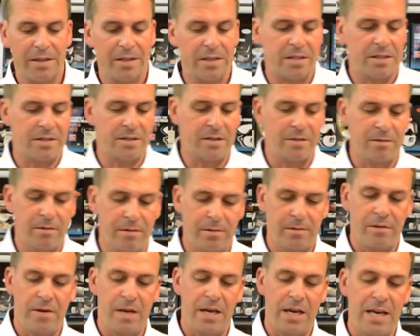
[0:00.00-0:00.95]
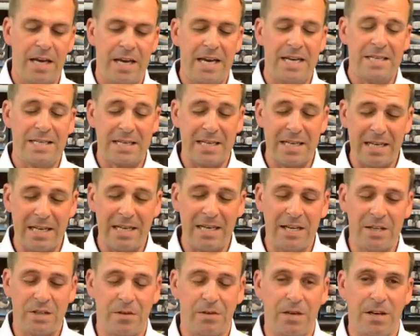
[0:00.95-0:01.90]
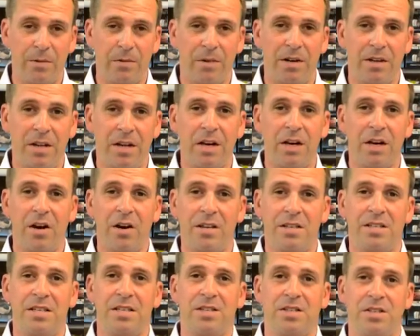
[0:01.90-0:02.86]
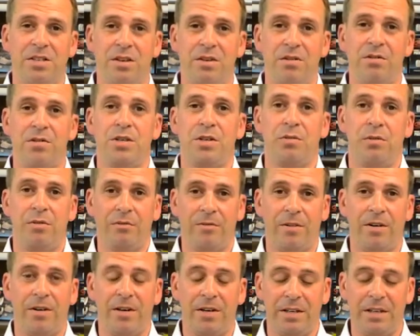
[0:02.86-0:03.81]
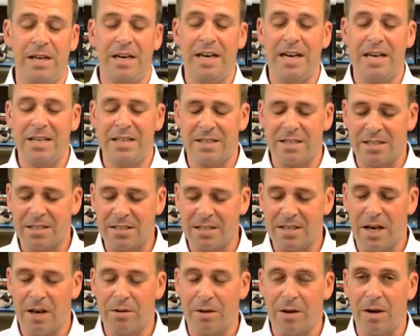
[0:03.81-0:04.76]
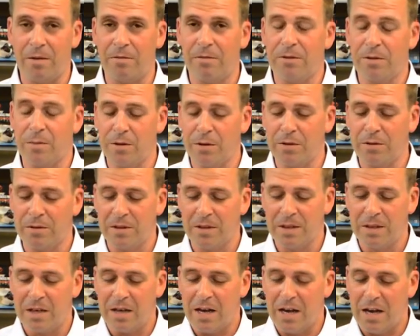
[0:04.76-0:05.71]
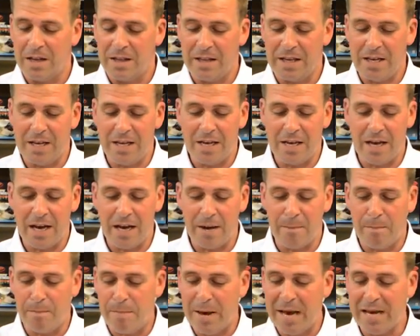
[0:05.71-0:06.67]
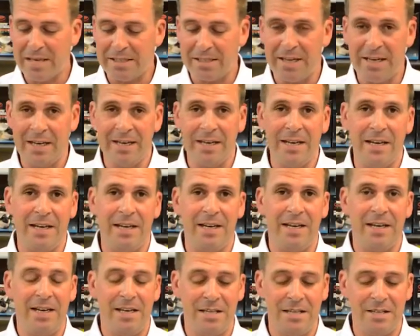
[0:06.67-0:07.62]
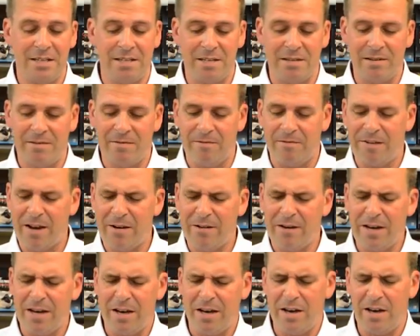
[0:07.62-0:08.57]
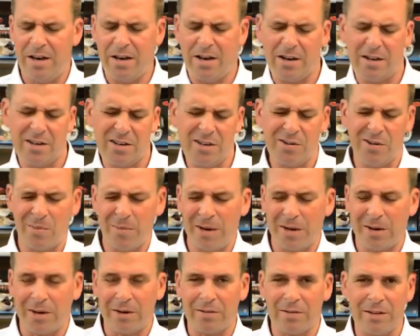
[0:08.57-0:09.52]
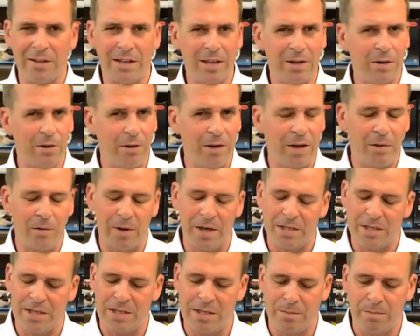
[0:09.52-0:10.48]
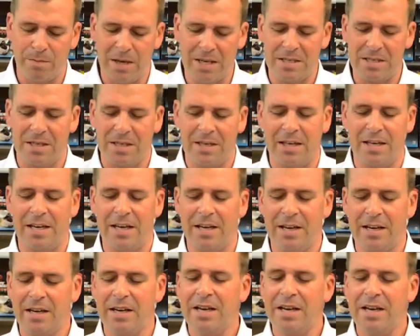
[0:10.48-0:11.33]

this, it is literally one of the lightest shoes you will find. It's so comfortable. The bed in it is very ergonomic, I think they call it, which is basically